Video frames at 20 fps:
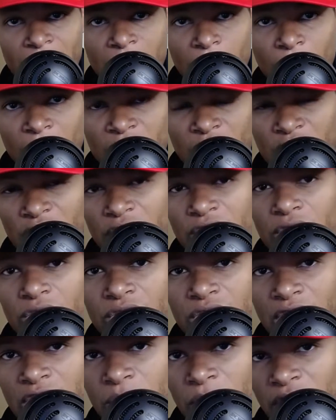But the good news
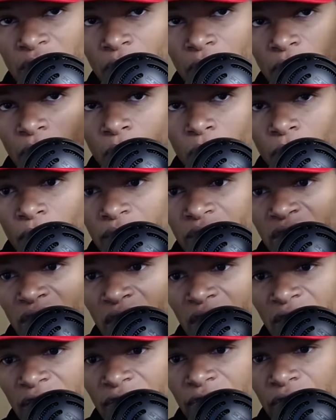is, but the Lord
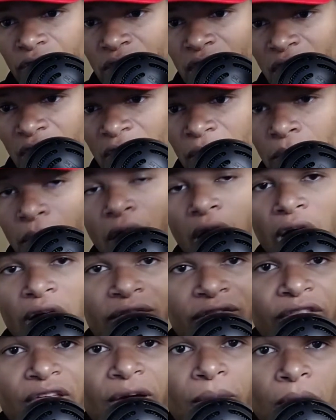delivers him
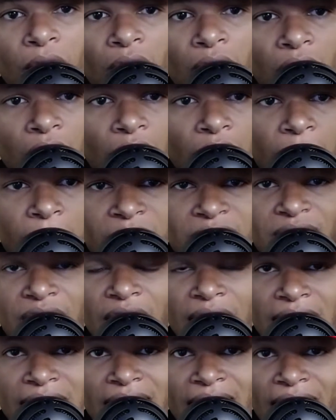of them all. I'm going to say
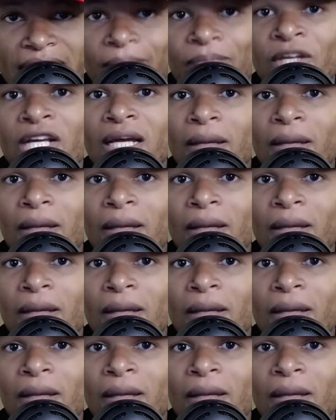it again.